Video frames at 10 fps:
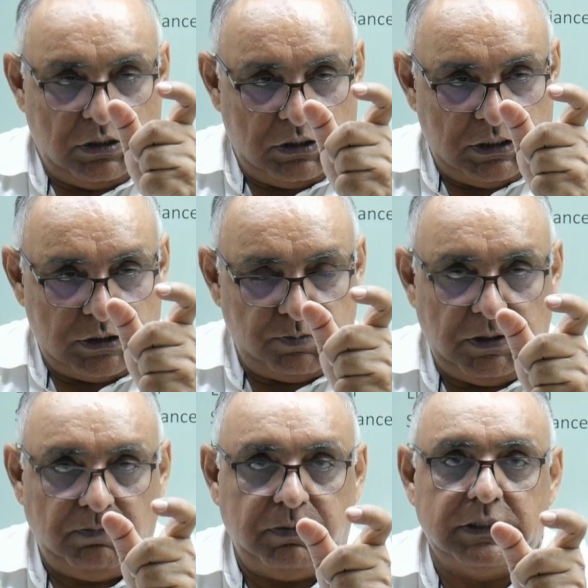this
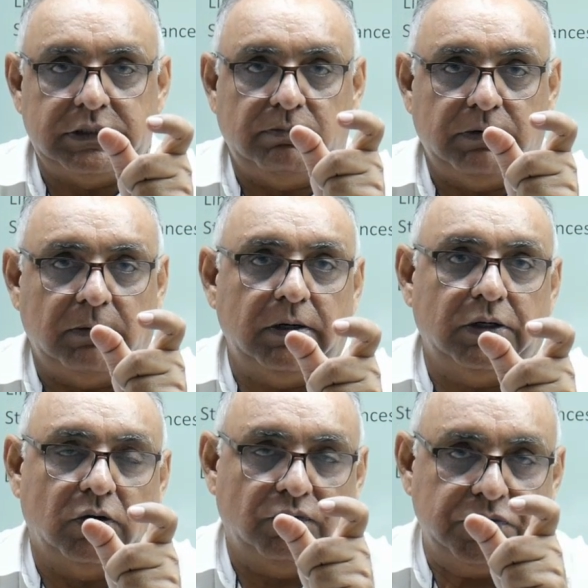People's Republic
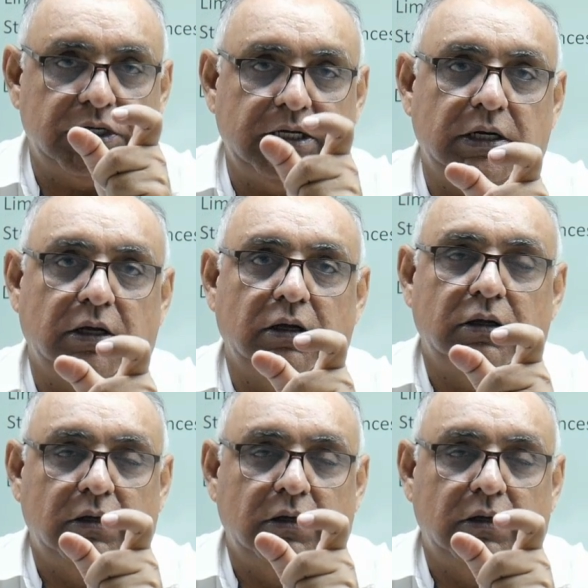of China,